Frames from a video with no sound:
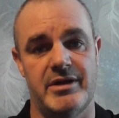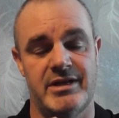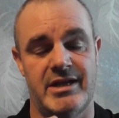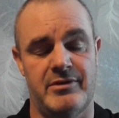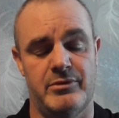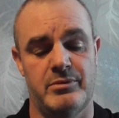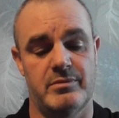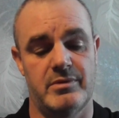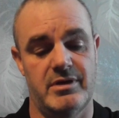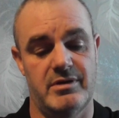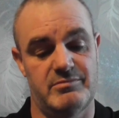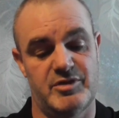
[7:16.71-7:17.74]
Now,
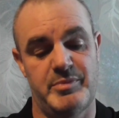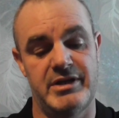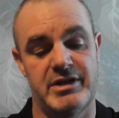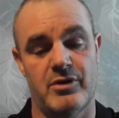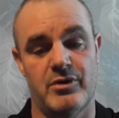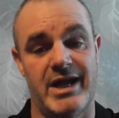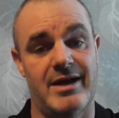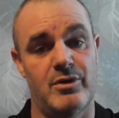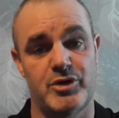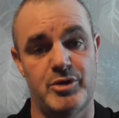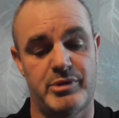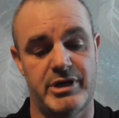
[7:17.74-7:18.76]
depending on how long
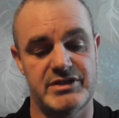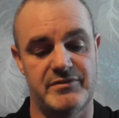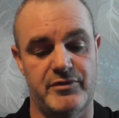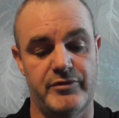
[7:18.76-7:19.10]
you press it for,